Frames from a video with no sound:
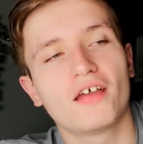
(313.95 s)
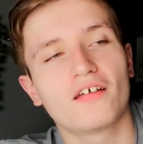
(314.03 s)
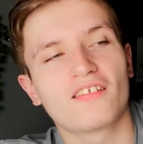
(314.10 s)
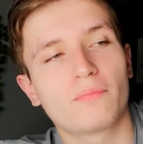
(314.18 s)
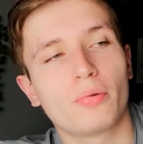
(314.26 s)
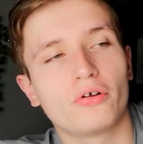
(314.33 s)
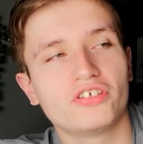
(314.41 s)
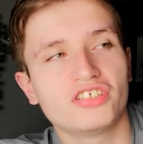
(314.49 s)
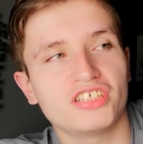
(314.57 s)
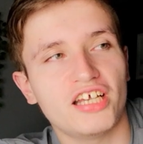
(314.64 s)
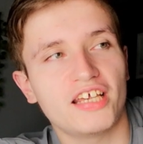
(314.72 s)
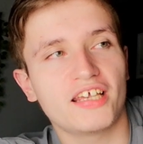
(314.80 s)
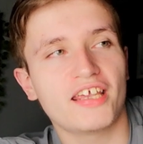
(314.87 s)

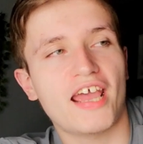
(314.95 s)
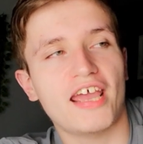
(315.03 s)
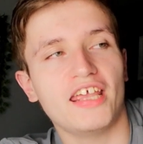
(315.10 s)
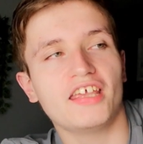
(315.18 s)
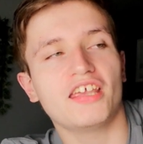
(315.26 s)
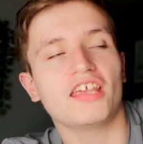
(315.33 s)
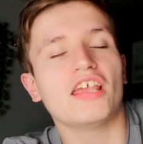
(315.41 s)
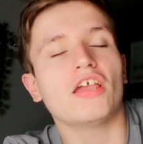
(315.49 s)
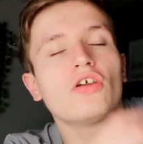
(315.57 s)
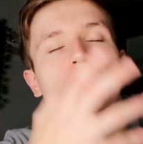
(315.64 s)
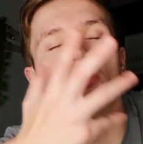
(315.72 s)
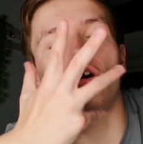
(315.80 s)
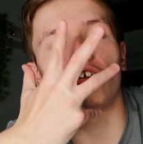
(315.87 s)
spongy and cakey
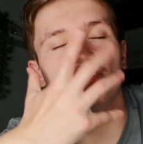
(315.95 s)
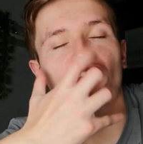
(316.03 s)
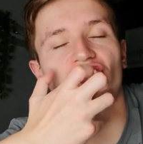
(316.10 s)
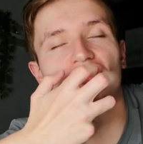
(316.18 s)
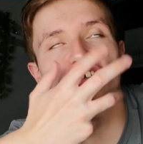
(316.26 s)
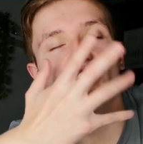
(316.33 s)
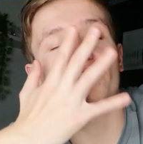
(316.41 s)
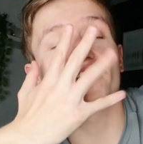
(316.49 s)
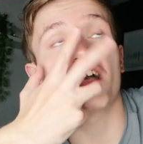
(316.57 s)
gorgeousness